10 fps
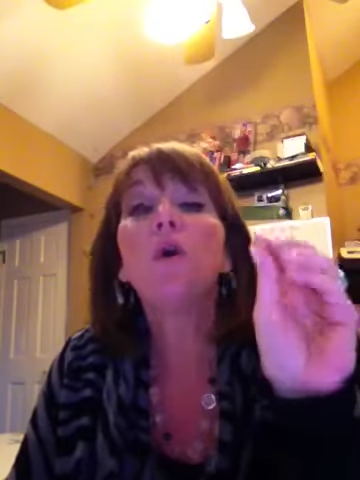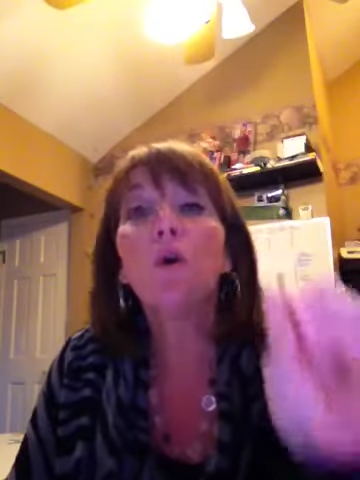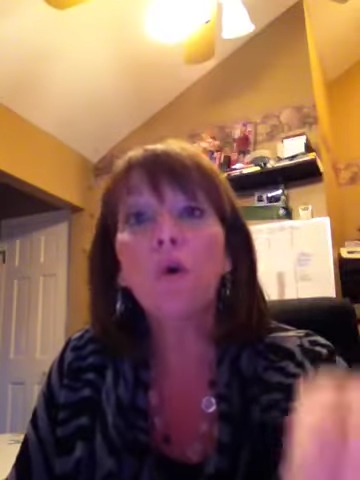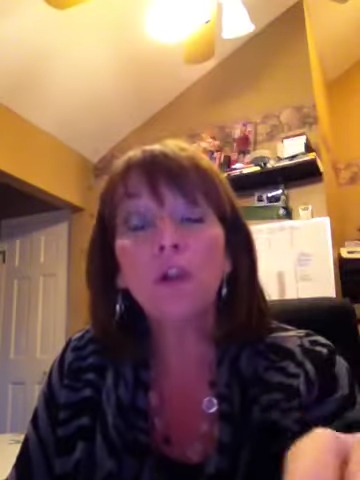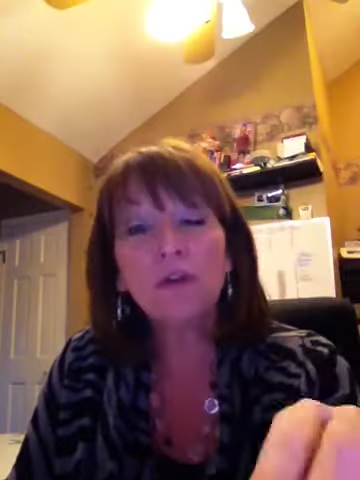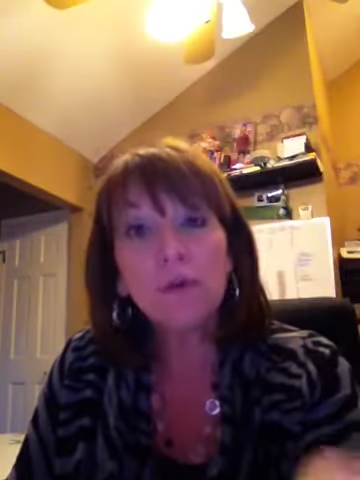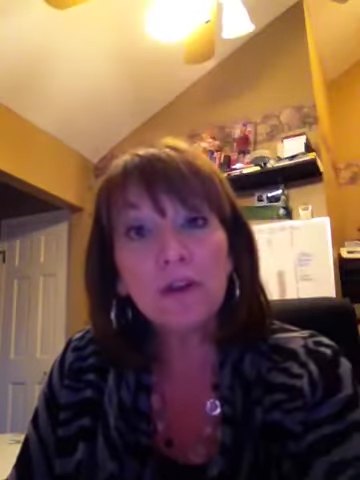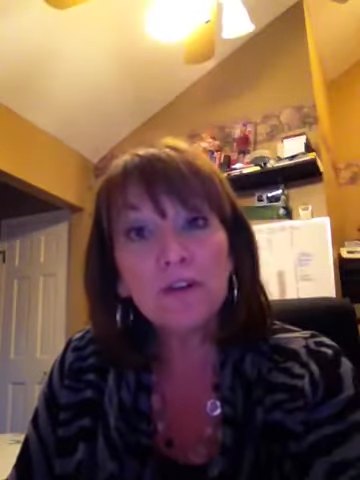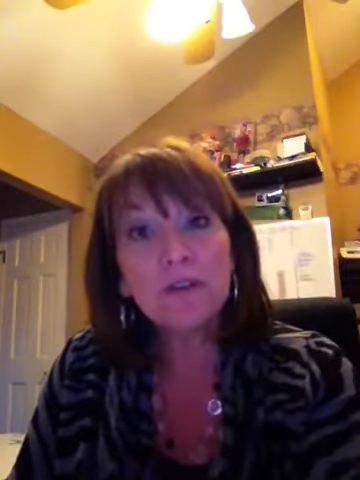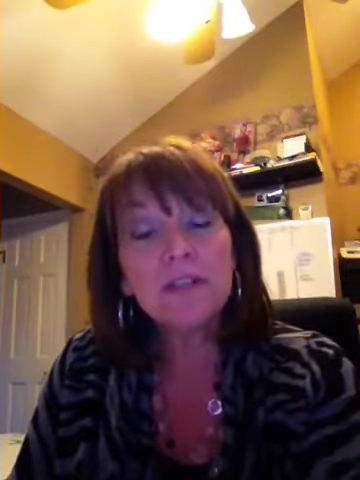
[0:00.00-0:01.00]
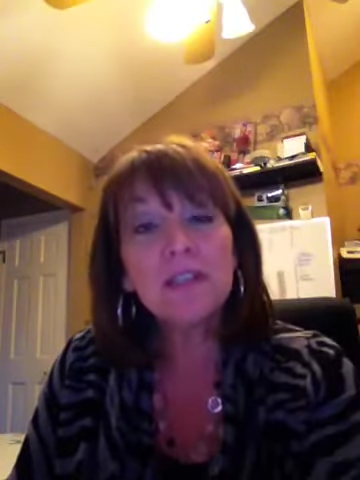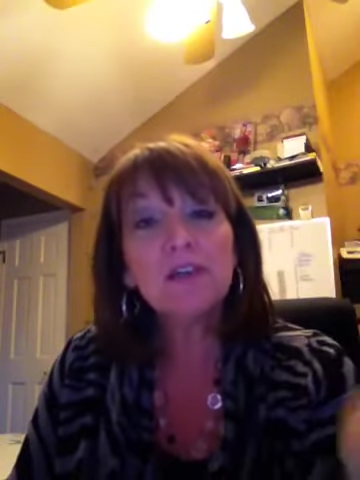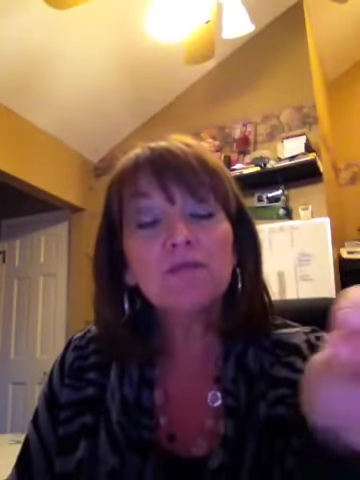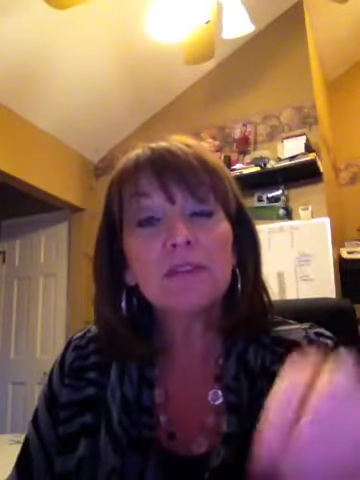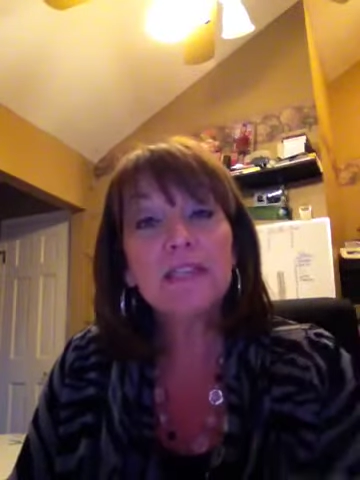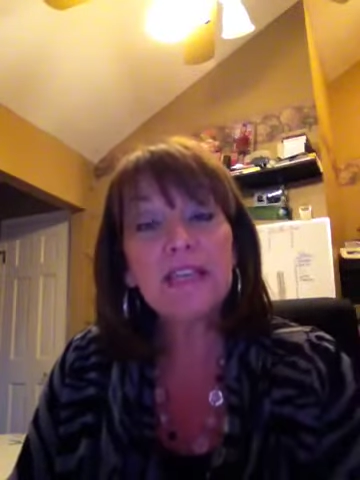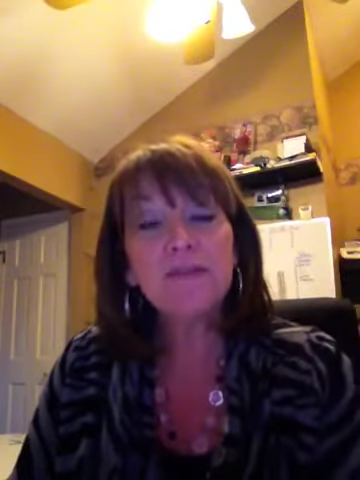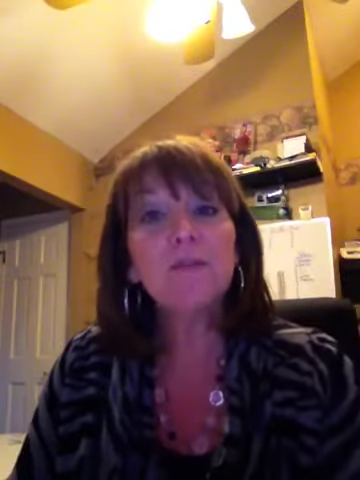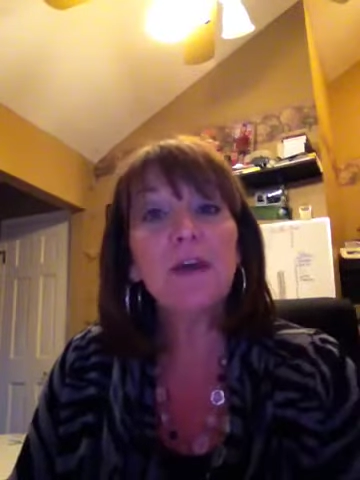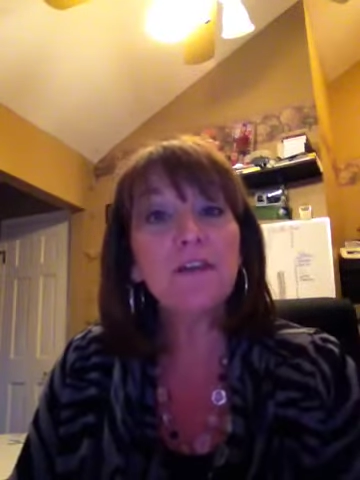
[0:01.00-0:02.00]
All orders
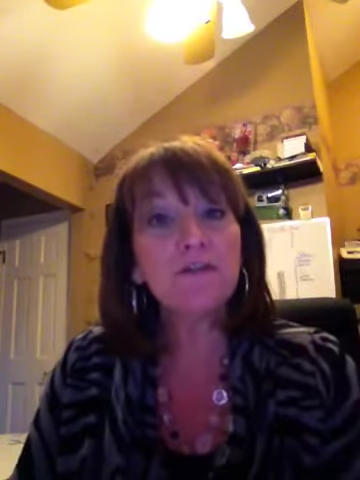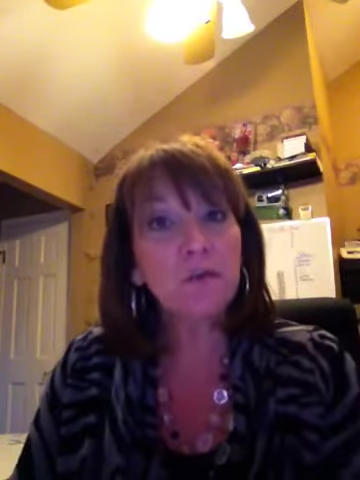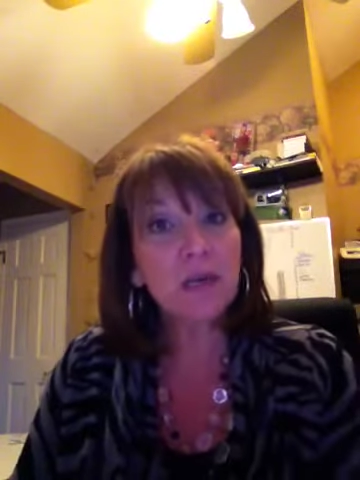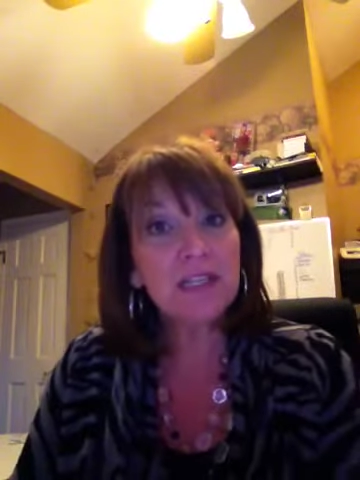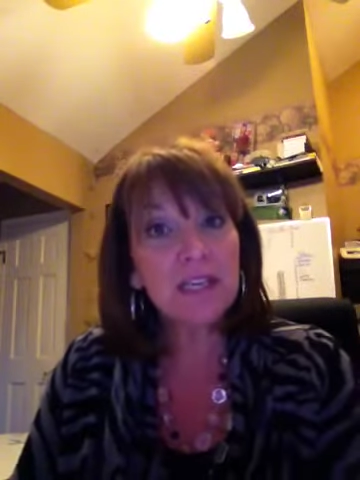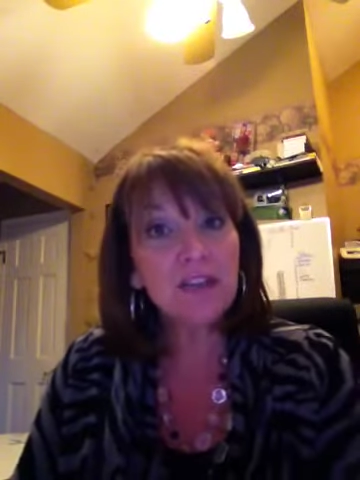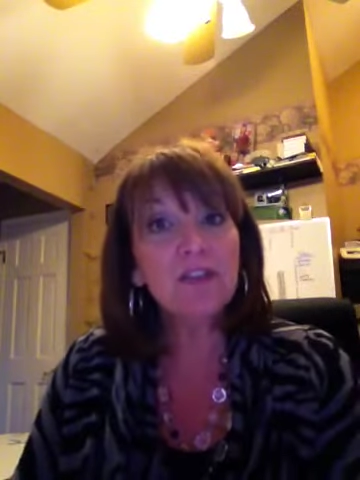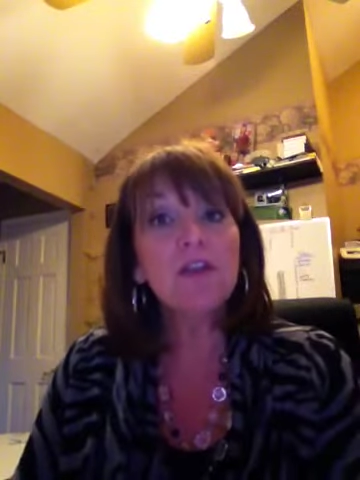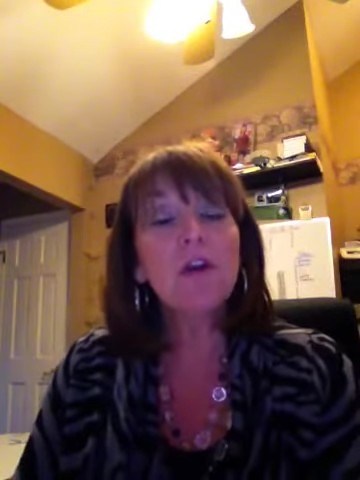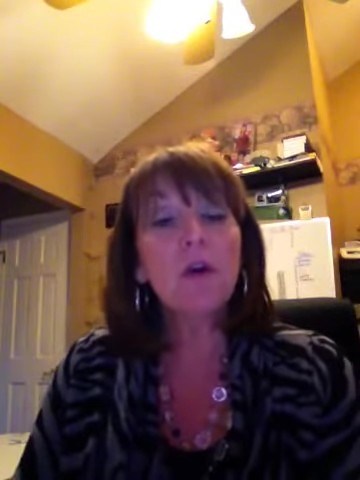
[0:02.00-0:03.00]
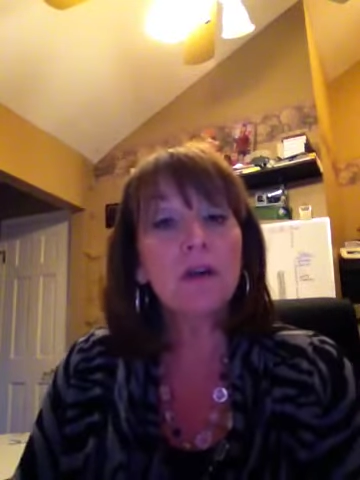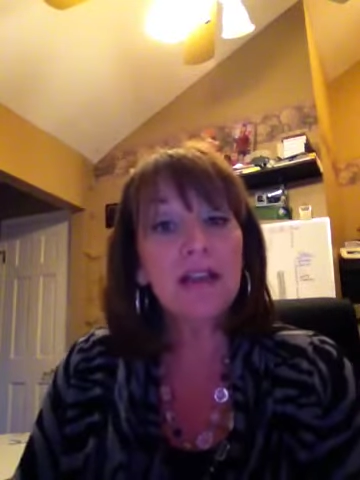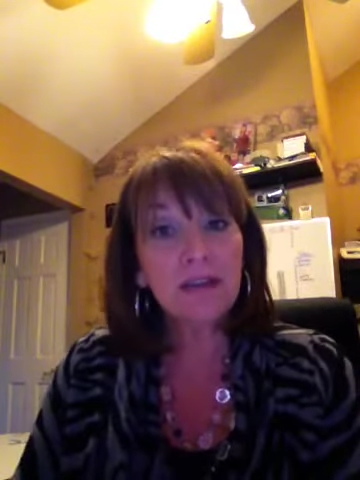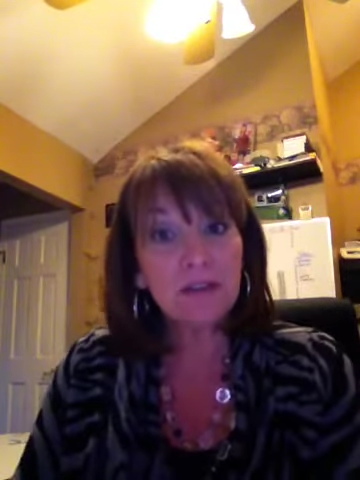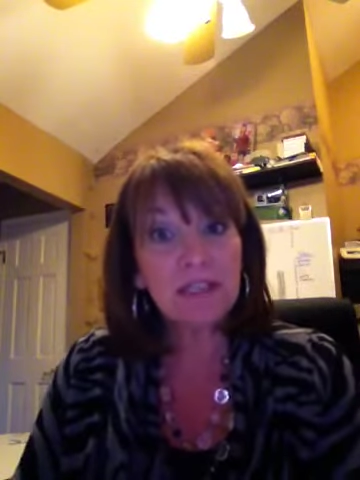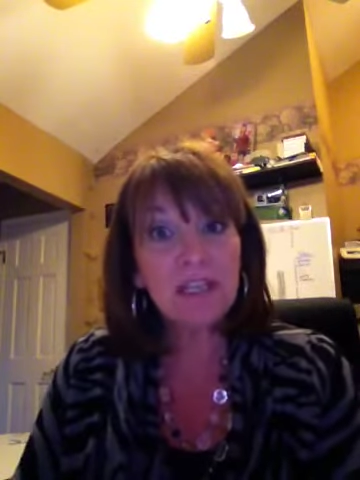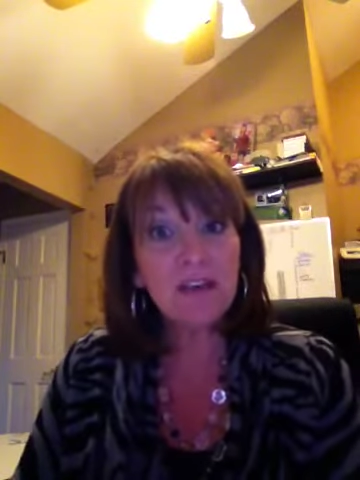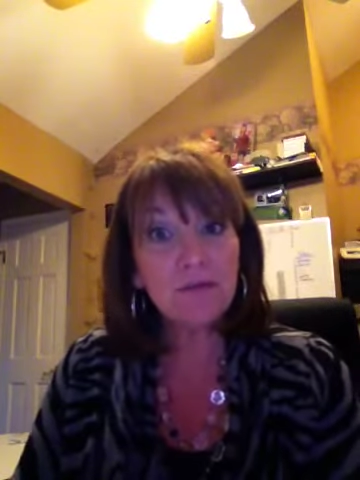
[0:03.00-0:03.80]
received by the 14th are guaranteed